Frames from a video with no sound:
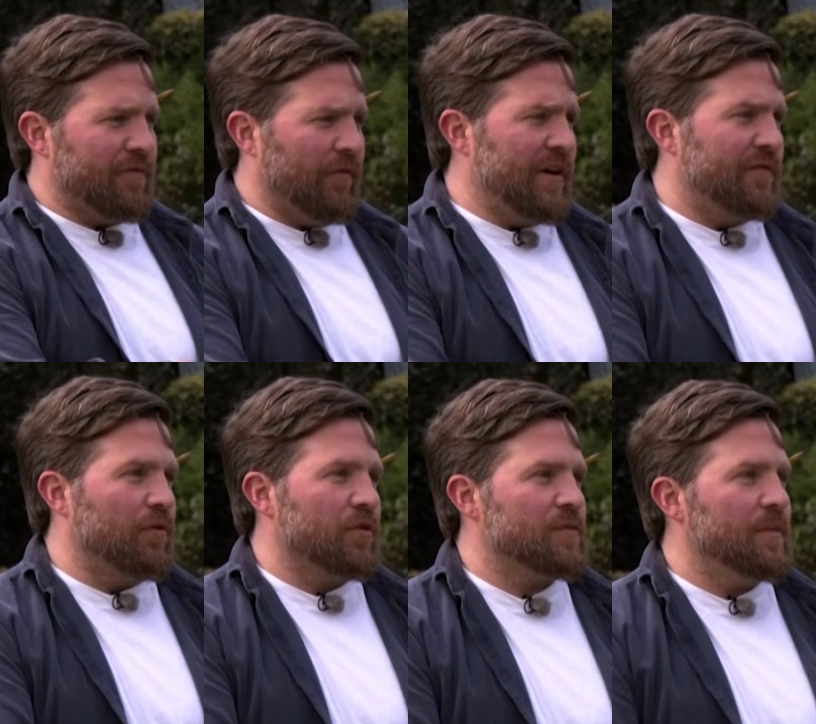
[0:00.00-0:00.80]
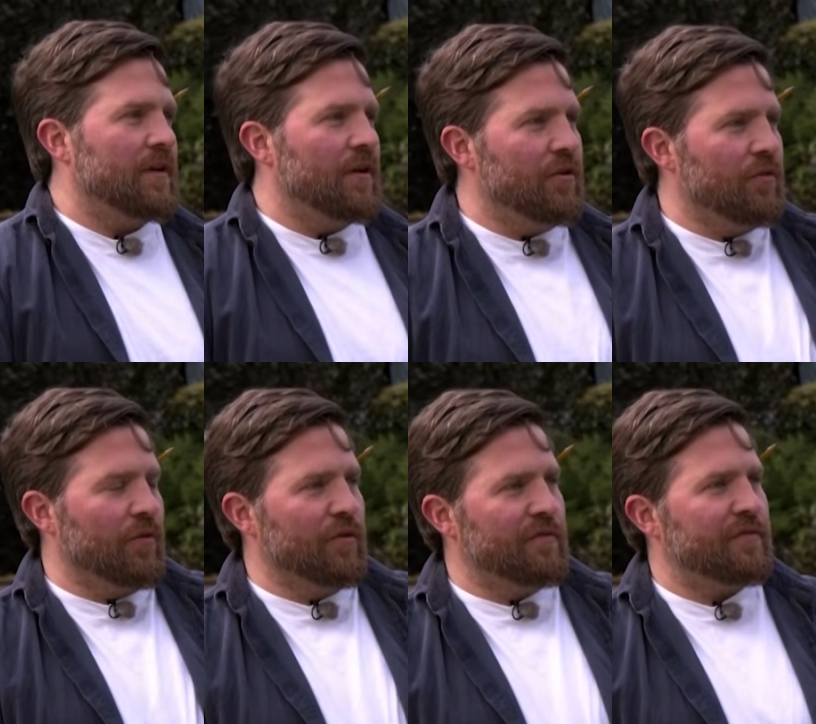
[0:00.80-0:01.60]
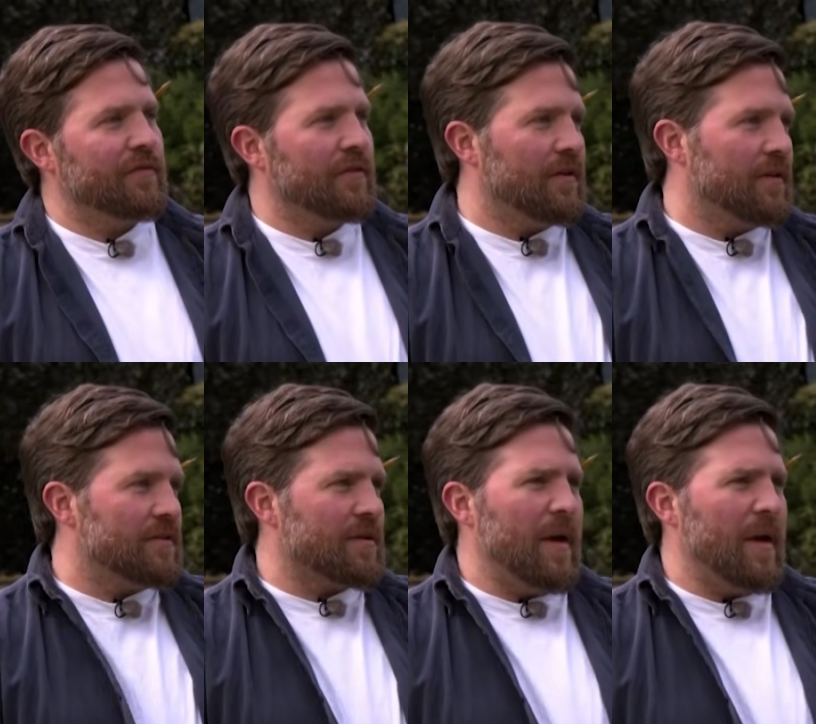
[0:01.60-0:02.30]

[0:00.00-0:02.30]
reinforcement, a new roof, some